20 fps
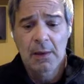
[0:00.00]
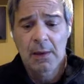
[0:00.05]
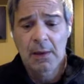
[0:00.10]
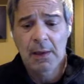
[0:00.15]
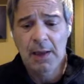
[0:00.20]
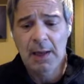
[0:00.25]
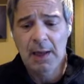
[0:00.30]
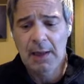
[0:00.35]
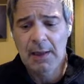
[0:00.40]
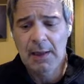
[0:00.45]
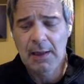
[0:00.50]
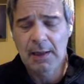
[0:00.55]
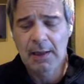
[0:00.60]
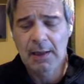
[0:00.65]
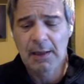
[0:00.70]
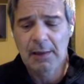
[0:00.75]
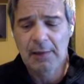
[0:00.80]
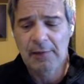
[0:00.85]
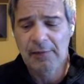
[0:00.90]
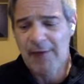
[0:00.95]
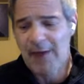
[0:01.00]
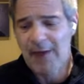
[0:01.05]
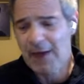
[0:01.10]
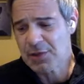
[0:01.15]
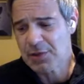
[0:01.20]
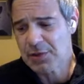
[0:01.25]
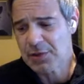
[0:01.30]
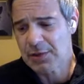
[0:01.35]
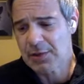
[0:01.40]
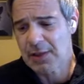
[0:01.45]
uh, and in a
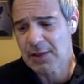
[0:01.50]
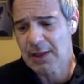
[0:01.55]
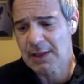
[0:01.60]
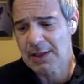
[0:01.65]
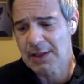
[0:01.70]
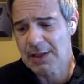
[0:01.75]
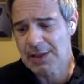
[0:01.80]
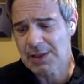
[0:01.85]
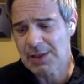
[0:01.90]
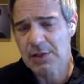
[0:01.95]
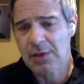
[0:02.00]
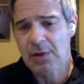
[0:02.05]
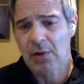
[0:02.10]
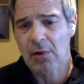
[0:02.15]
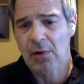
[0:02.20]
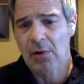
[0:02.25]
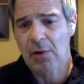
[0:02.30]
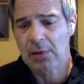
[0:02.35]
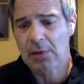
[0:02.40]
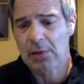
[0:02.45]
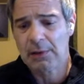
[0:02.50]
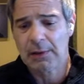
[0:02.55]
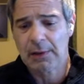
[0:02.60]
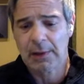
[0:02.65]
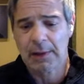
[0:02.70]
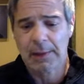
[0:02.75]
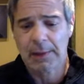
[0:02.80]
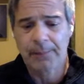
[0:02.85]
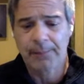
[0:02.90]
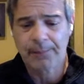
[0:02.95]
fashion that is called
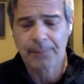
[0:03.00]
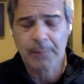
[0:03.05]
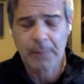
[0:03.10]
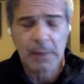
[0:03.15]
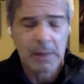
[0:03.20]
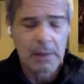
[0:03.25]
um,